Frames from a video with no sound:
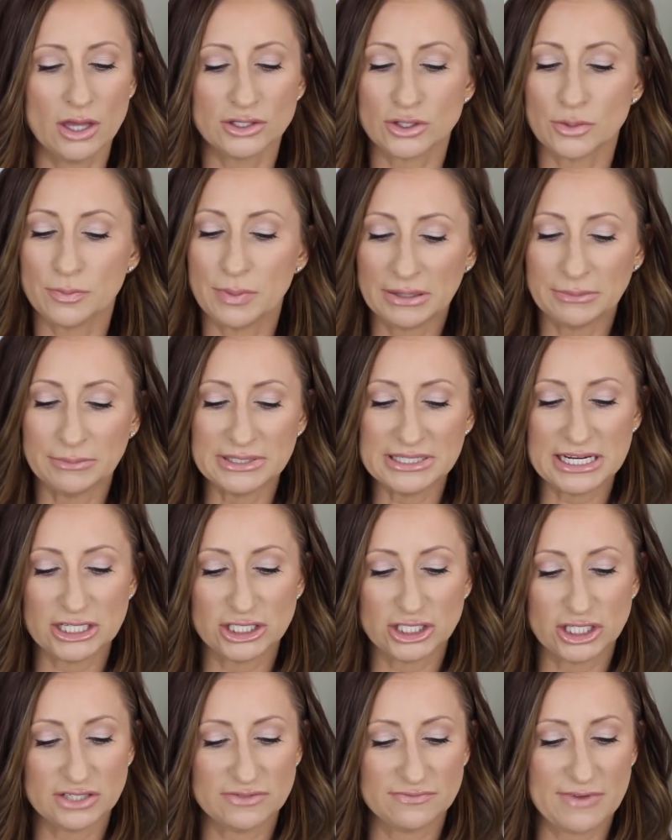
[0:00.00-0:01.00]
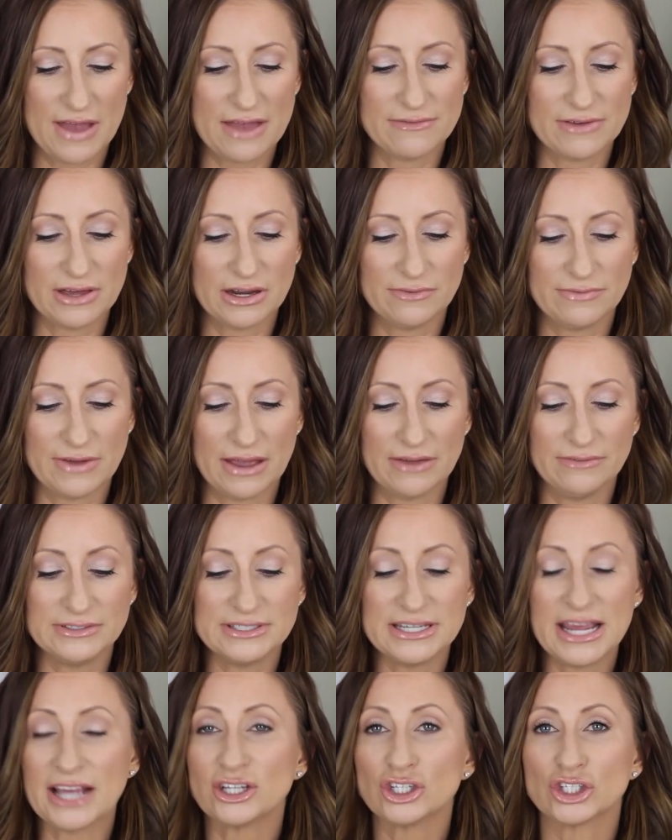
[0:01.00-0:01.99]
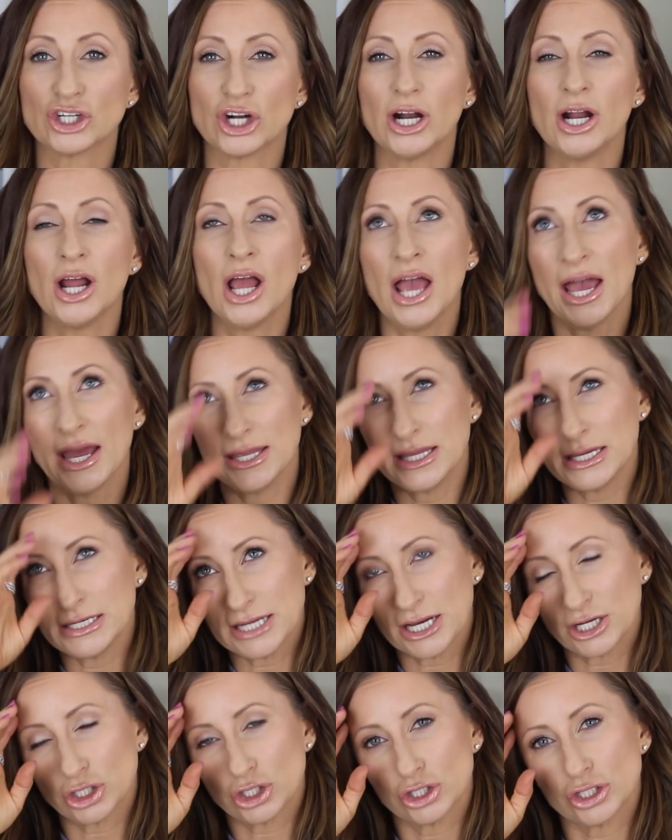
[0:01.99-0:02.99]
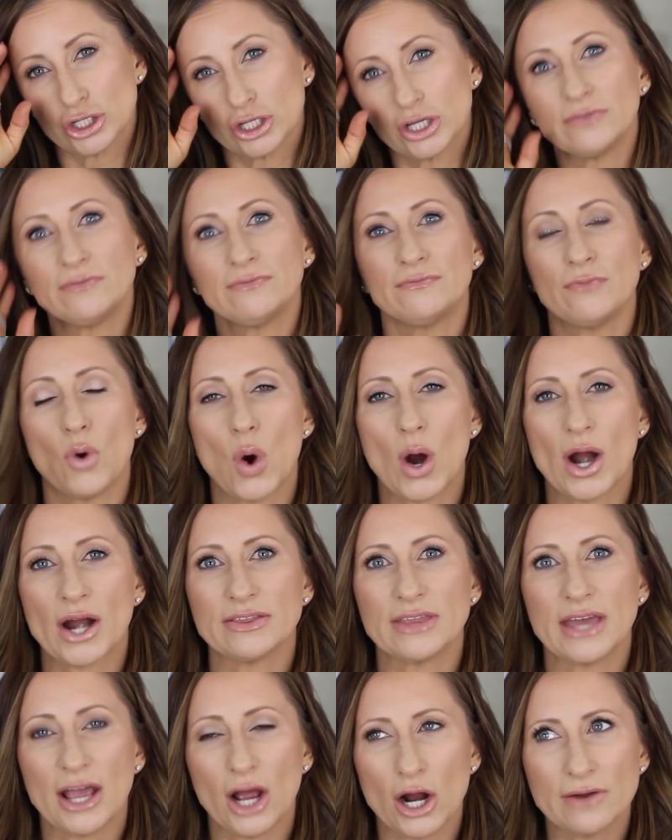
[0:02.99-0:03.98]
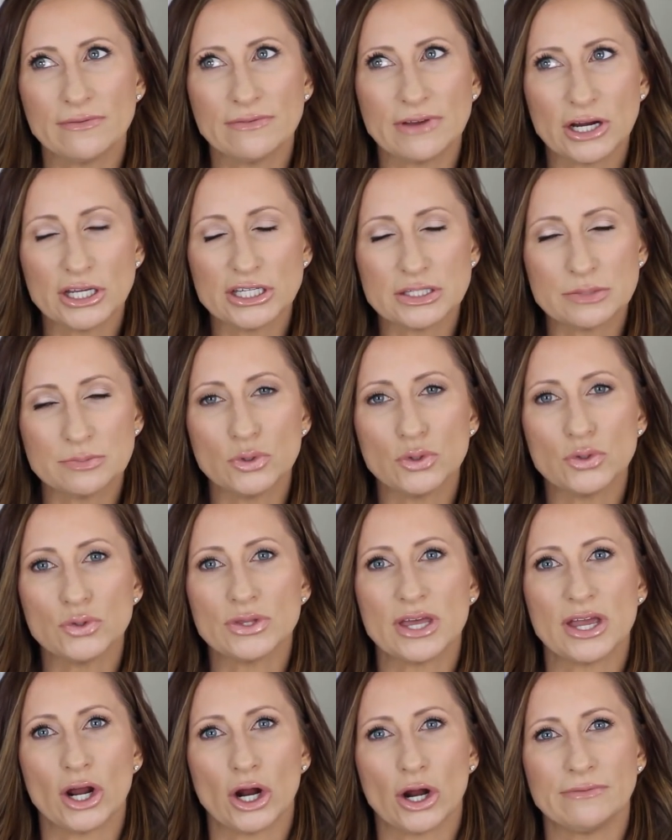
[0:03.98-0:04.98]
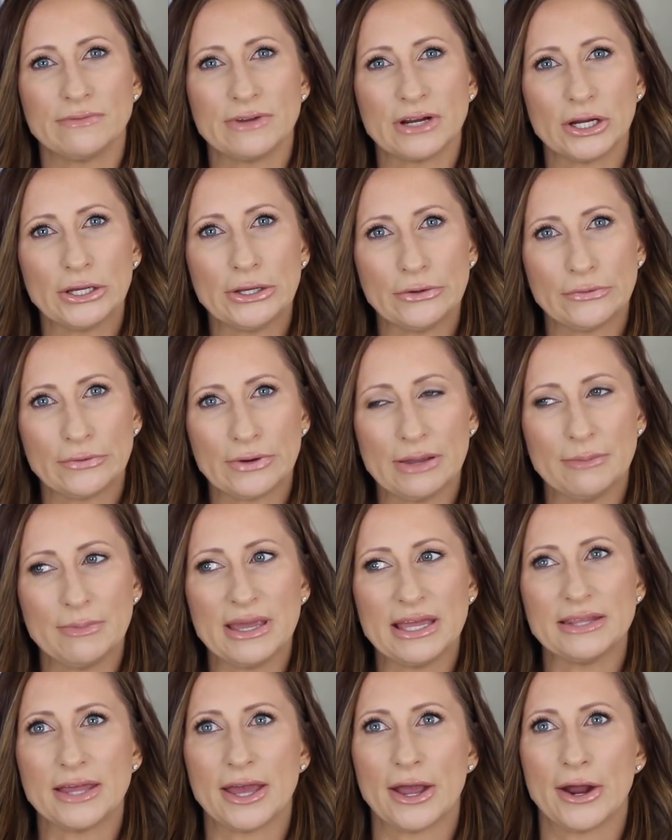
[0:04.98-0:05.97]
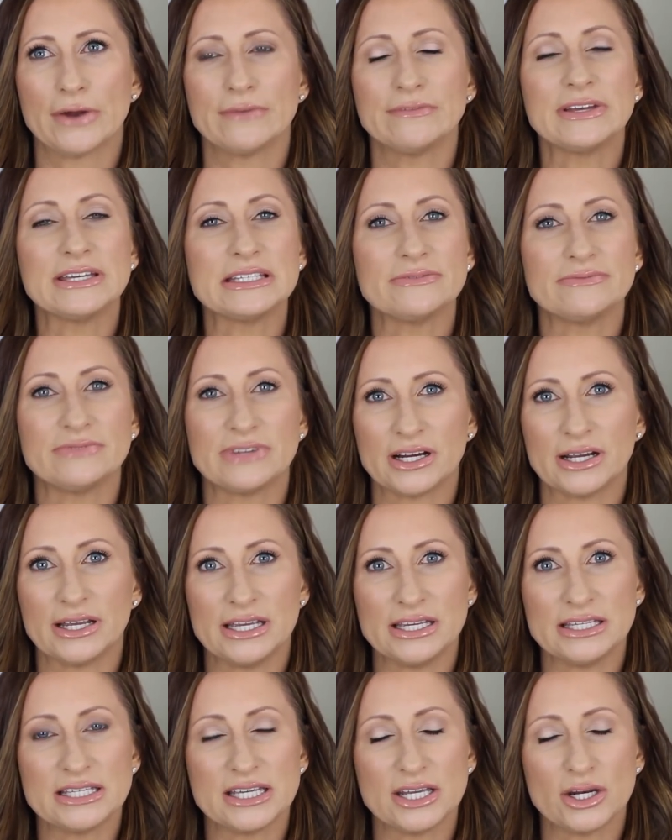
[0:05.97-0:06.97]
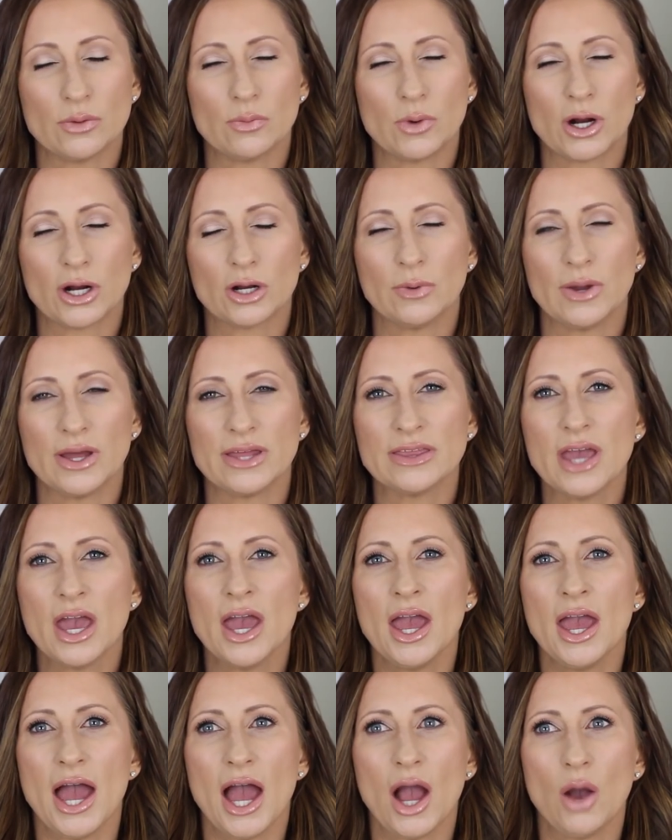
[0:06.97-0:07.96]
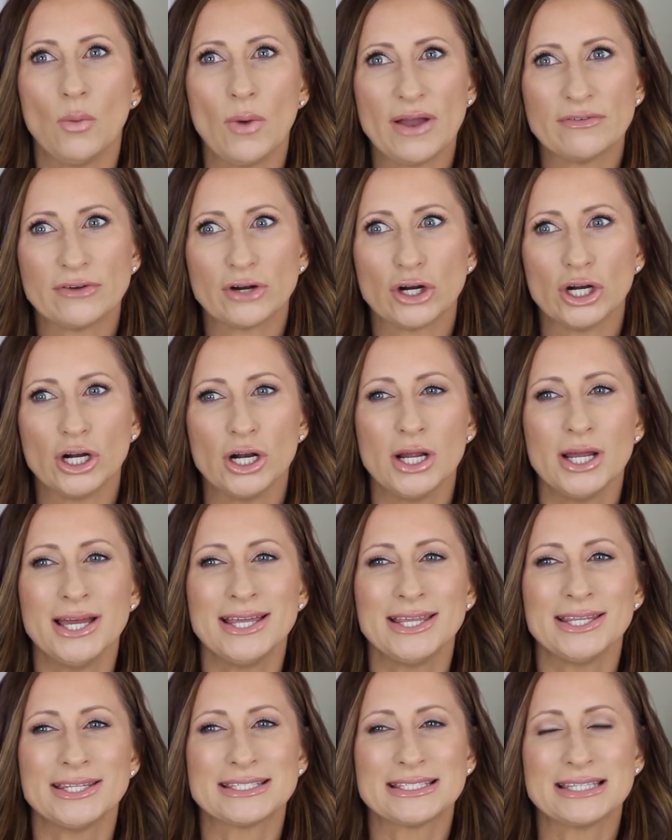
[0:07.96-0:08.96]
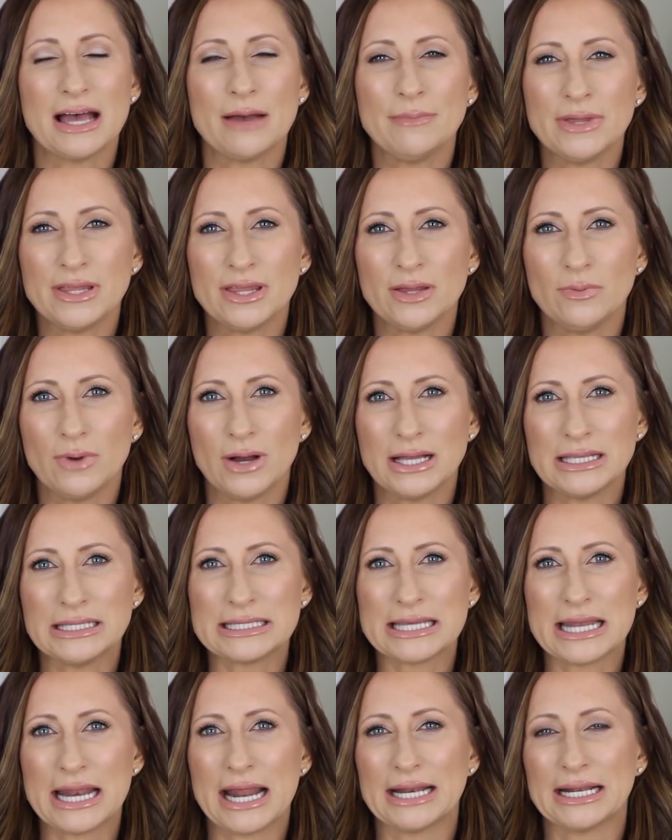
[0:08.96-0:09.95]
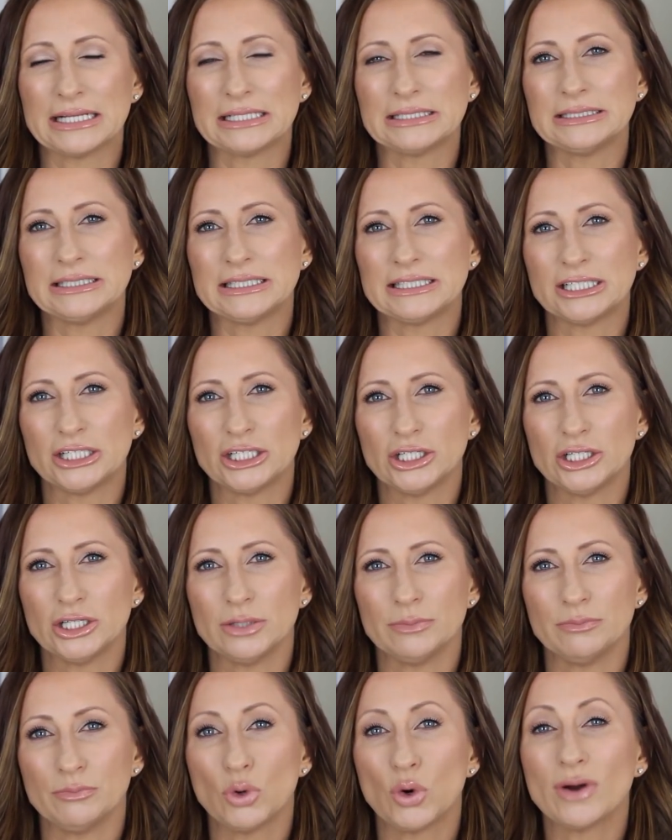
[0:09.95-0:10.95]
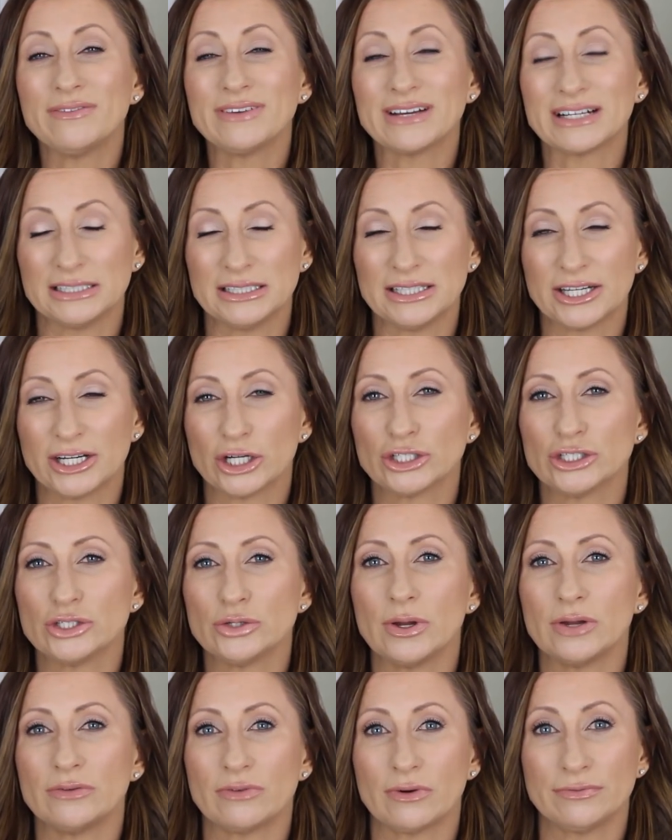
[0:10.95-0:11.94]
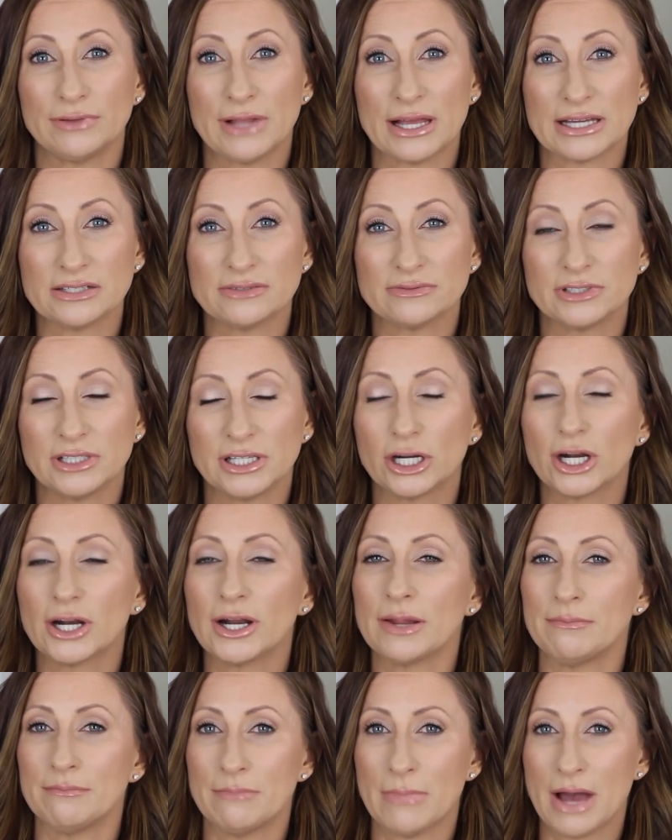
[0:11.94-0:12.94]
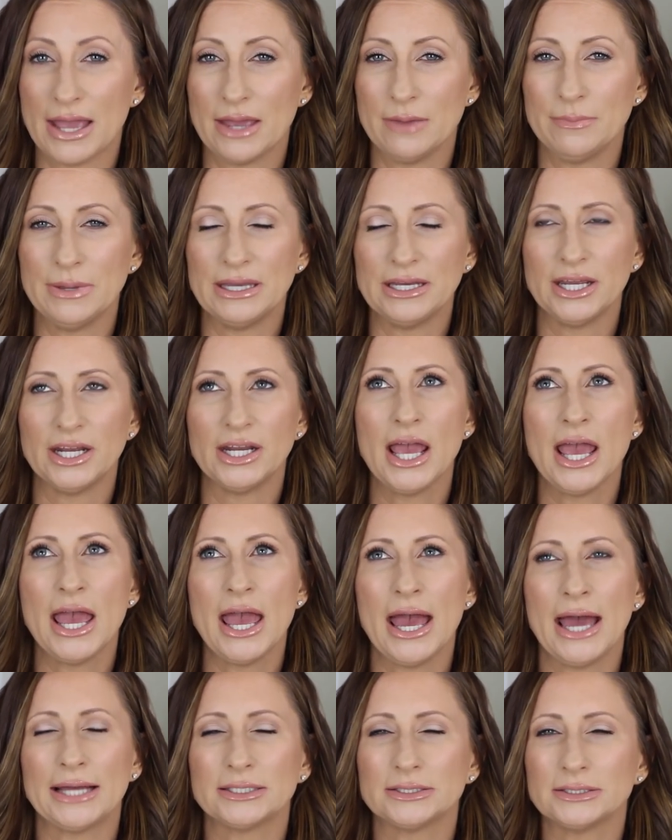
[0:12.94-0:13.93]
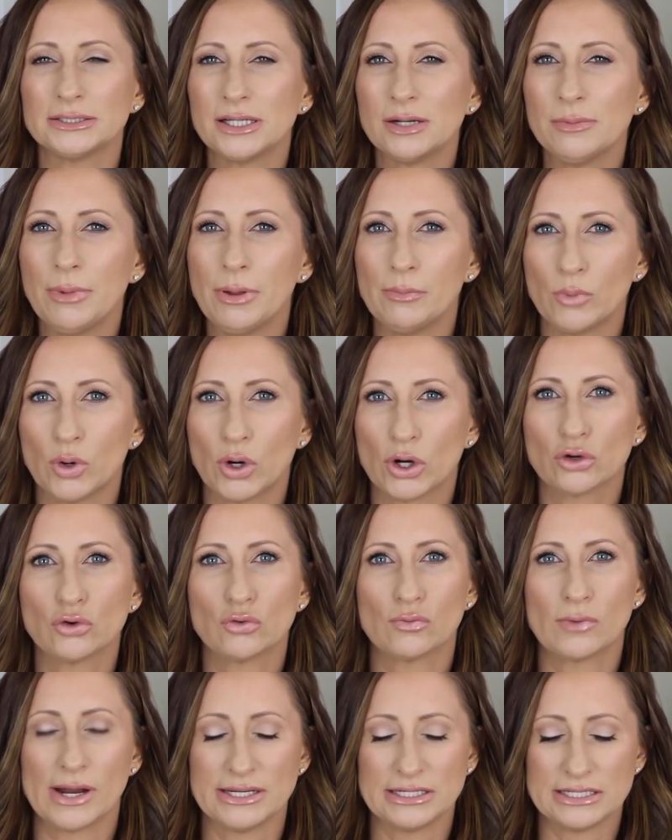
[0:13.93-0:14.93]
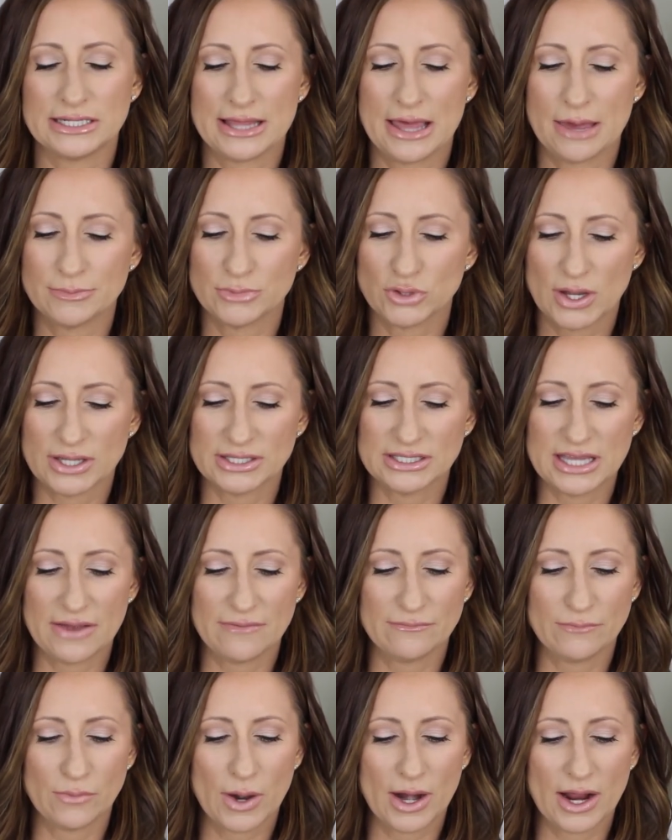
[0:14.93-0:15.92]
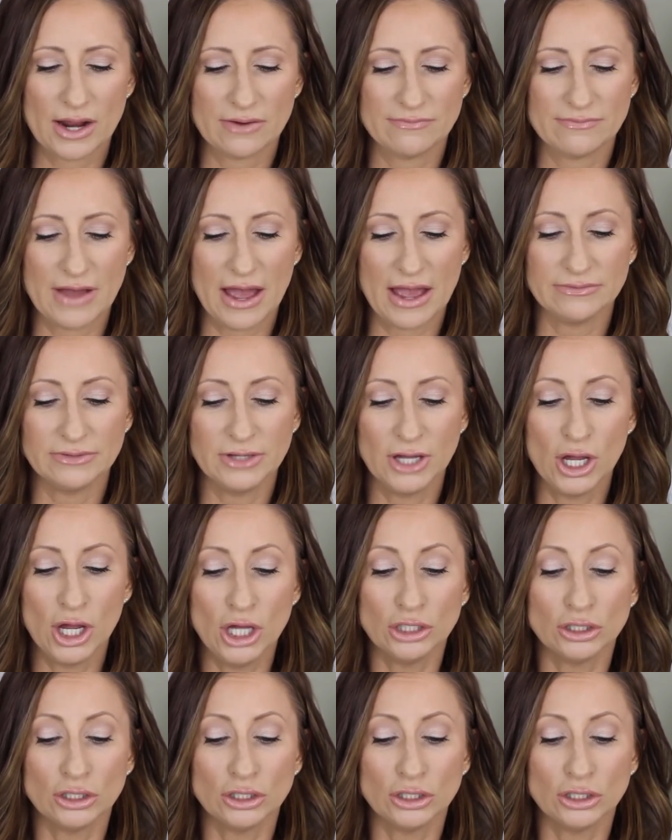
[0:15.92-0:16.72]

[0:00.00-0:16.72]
So pigmentation is five out of five. Texture, I think texture is a good four. They are very smooth. They are very creamy. They are very easy to work with. However, some of the ones that had a glitter, more of a glitter to it, reflective glitter, in my opinion, had a little bit more grit to them. So I'd say a four out of five.